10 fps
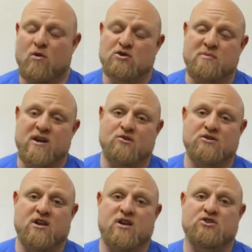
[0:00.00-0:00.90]
Most
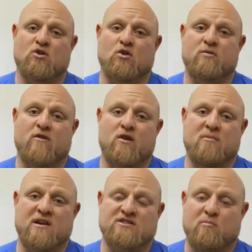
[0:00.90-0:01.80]
beginners can get stronger with very
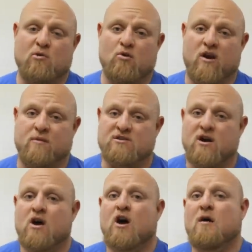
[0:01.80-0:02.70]
basic programs,
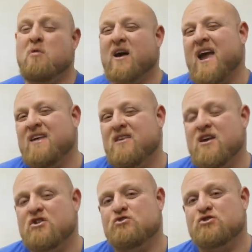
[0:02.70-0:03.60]
but can they
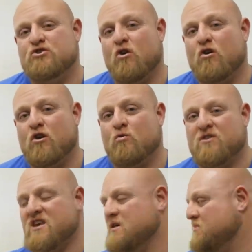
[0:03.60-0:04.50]
get you stronger
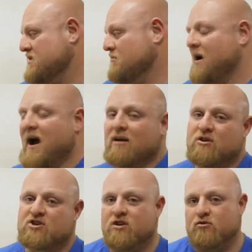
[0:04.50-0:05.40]
with keeping the
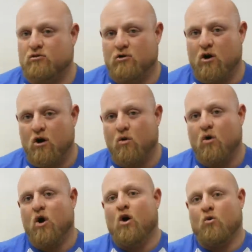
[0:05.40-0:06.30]
mileage either
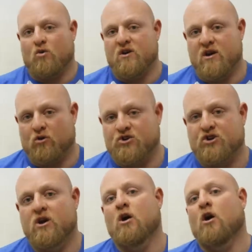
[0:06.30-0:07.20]
low or nilch?